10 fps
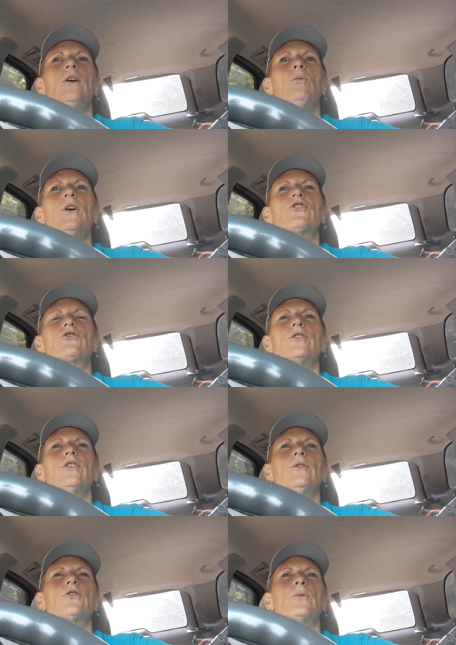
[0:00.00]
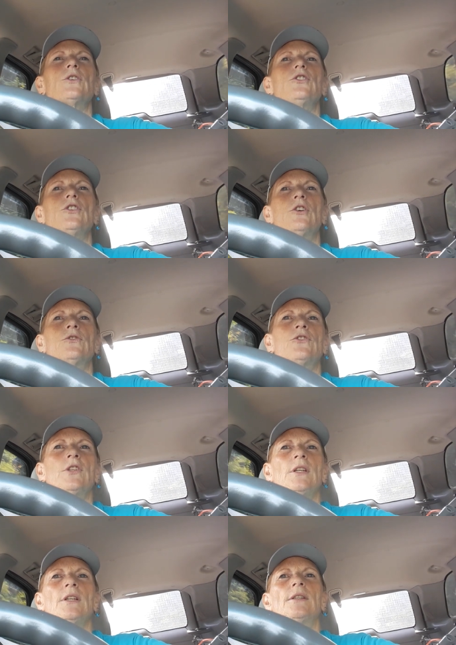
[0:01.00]
What's true is what you don't
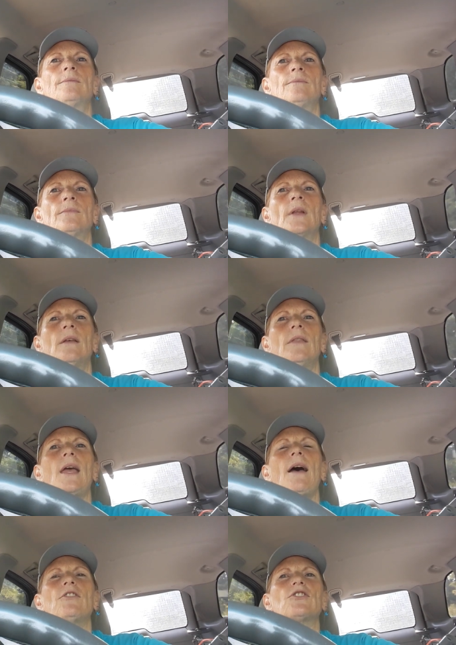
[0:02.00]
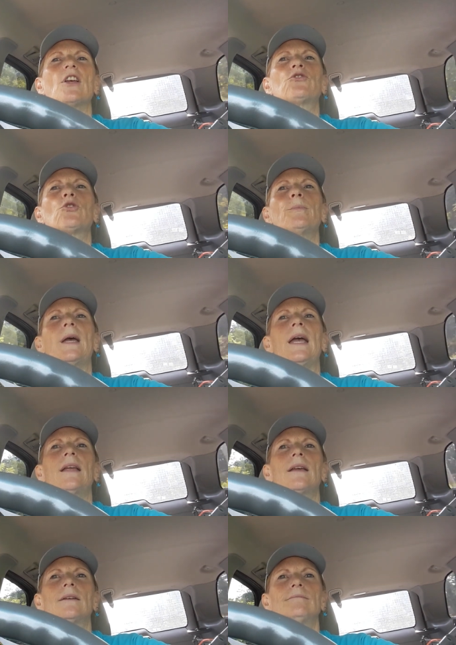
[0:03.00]
see. They have a central bank.